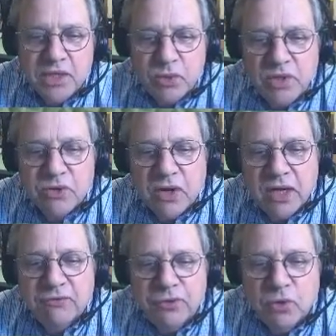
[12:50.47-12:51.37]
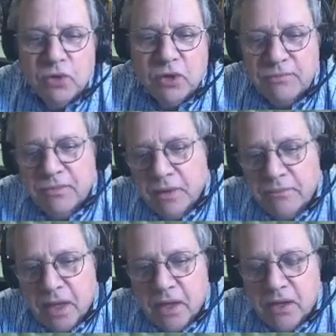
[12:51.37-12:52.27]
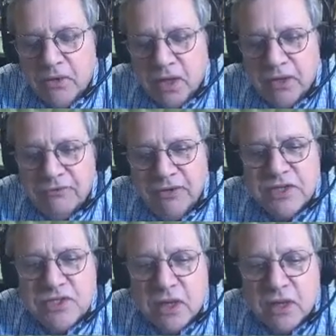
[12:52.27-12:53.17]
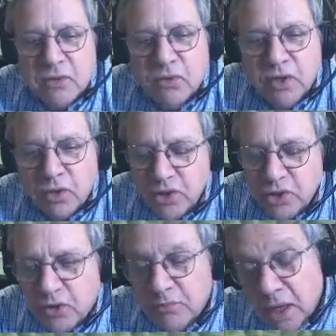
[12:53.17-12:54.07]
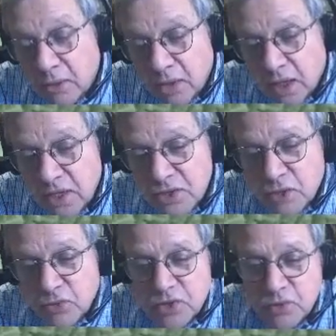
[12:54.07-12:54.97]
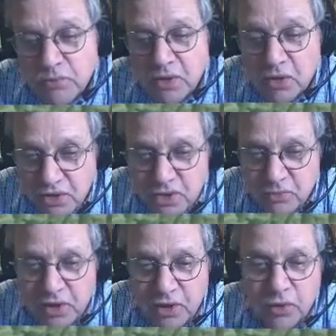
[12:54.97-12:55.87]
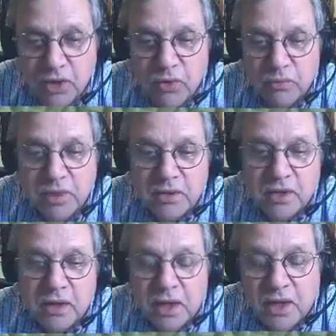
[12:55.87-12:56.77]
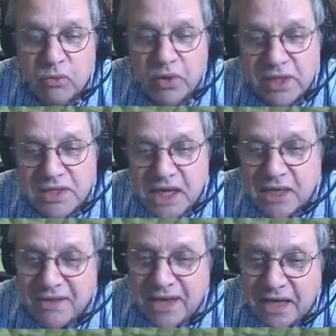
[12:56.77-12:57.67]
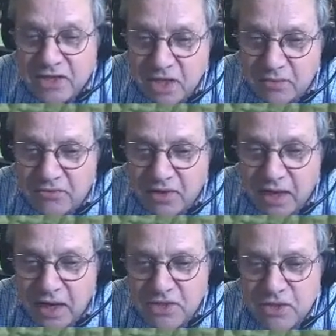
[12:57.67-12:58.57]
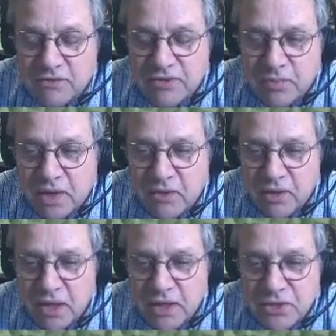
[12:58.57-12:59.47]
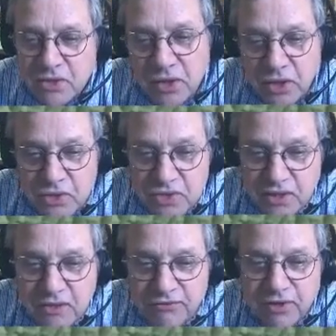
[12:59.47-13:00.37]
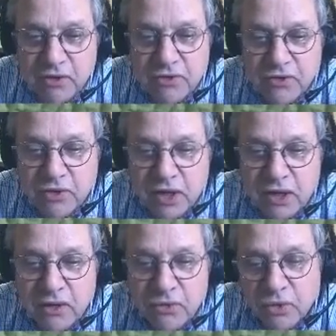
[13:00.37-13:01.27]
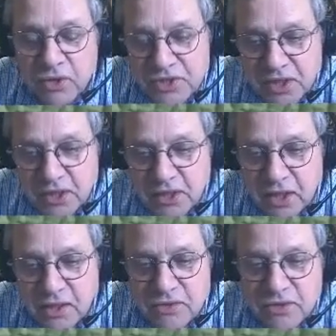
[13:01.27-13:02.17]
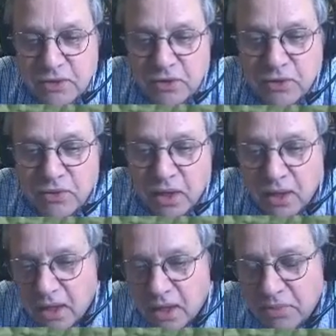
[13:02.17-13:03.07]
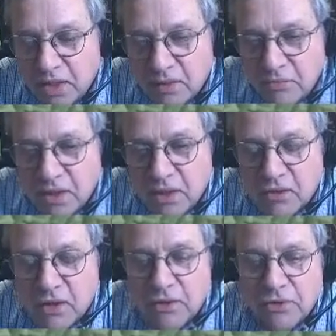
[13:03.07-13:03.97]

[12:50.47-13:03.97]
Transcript: So we dry the fuel, uh, dry the feedstock. We go into a pyrolyzer, which would be also be new equipment. We can take the some of the gas off the pyrolyzer and use it to fire the dryer or send it down to a pellet mill or